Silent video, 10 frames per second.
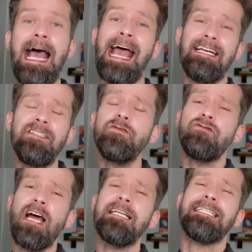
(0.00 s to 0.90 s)
and even
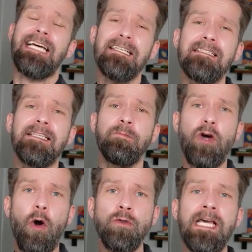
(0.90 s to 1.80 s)
run custom
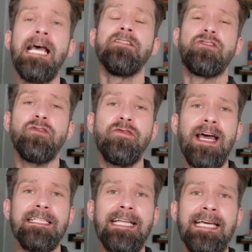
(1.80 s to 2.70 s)
code to
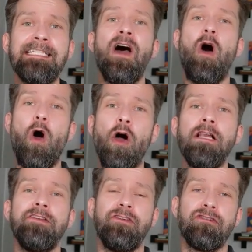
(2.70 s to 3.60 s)
validate all
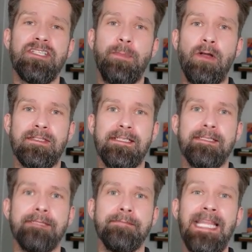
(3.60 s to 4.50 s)
your
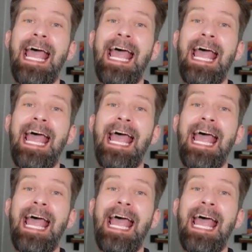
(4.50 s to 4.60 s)
responses.